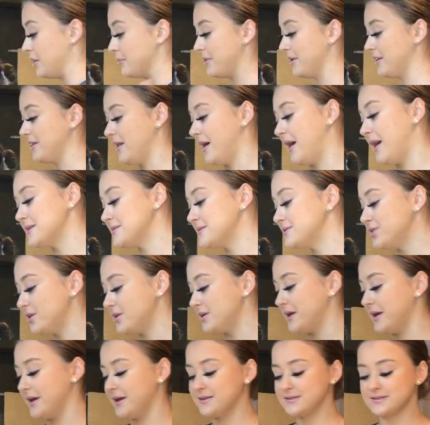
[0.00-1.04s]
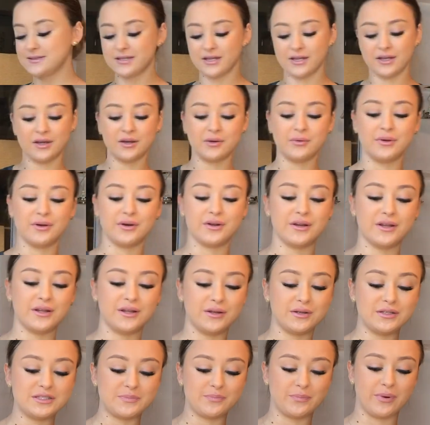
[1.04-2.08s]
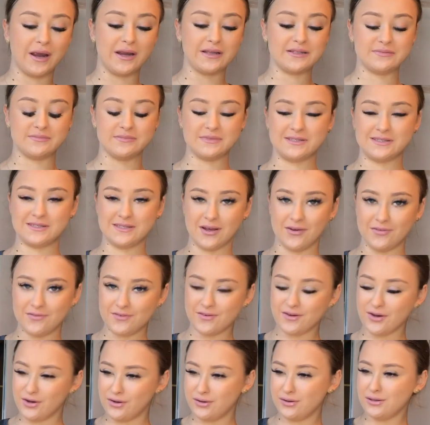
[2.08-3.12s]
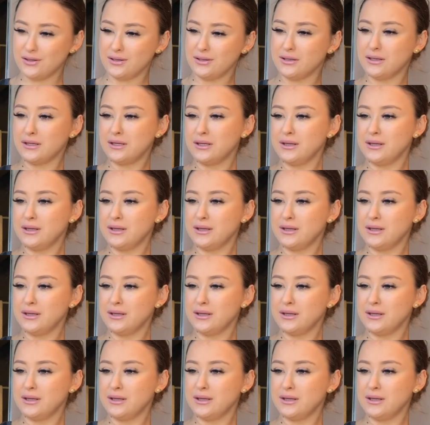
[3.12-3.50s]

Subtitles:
But last but not least, we're gonna spray some stuff on.